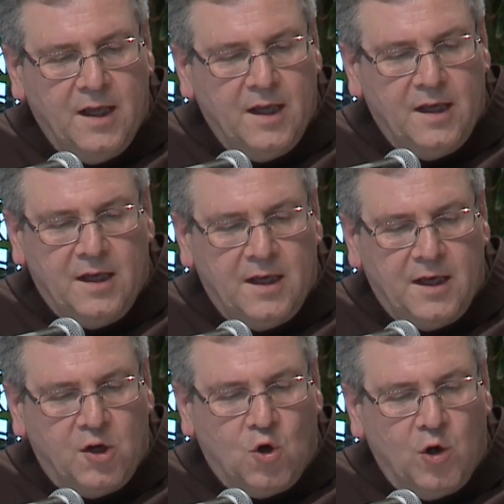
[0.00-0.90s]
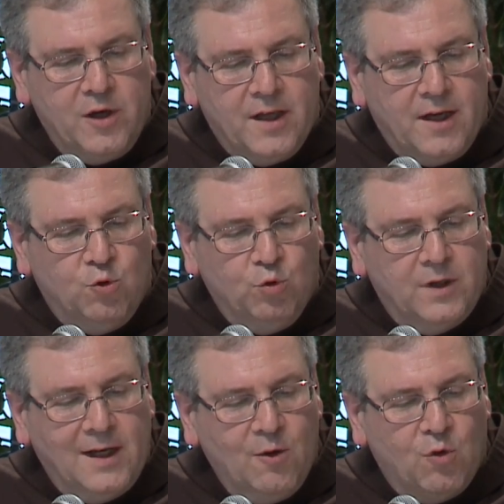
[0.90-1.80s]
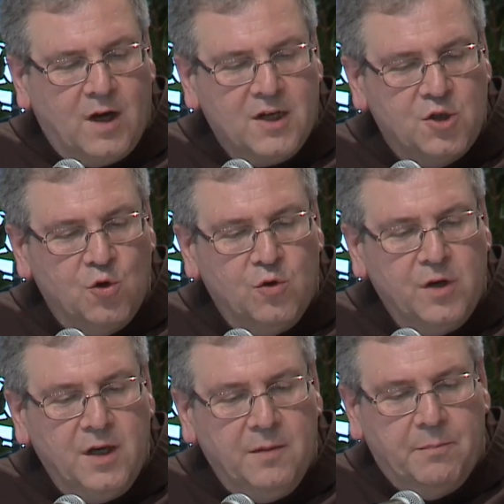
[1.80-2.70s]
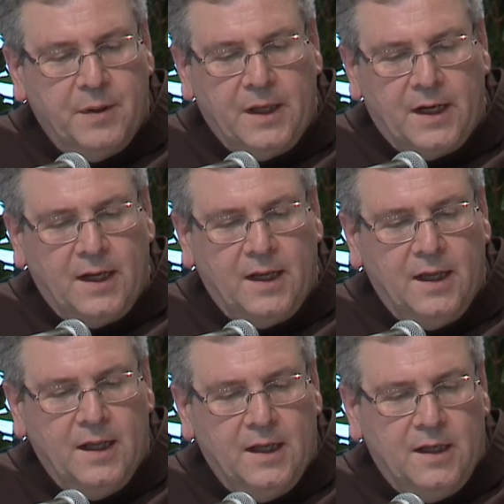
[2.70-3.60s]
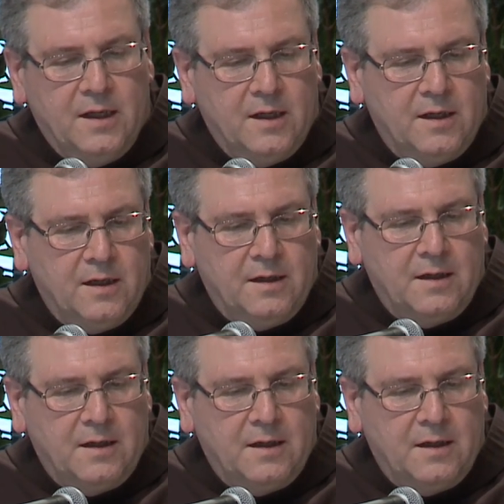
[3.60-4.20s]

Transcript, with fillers: Living complexity, understanding complexity day by day means